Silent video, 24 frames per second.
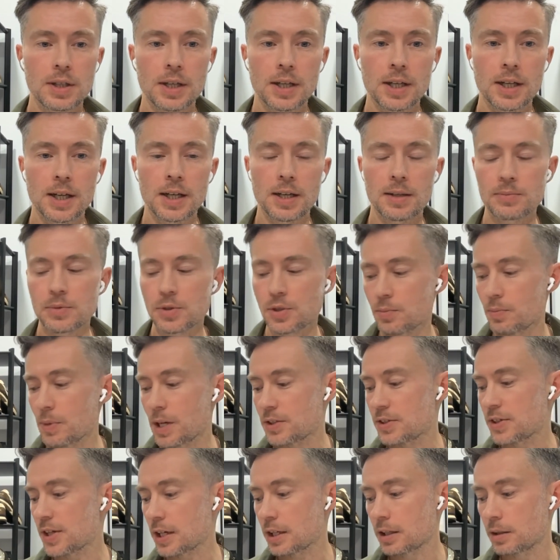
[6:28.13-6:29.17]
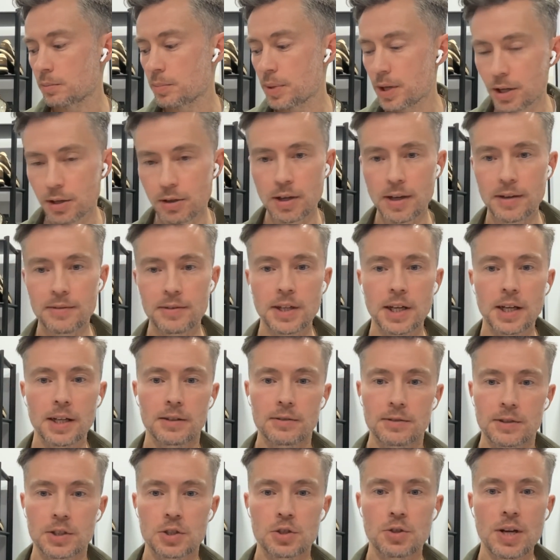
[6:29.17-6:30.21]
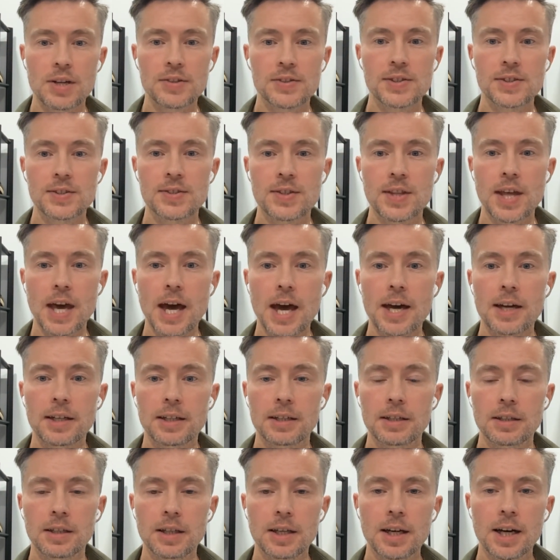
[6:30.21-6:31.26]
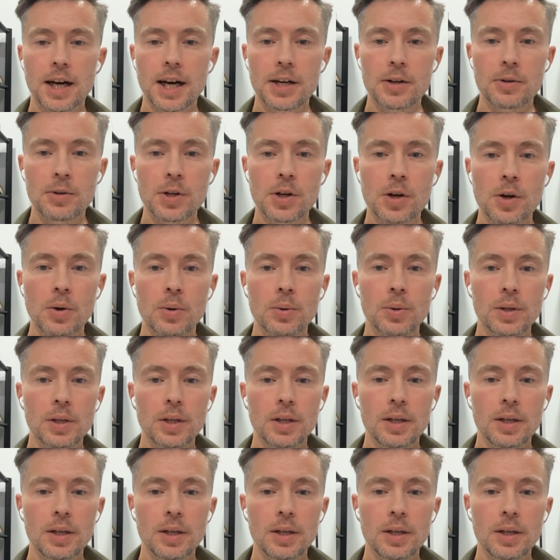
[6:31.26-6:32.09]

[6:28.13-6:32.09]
So my second paragraph kind of addresses that, and I don't know.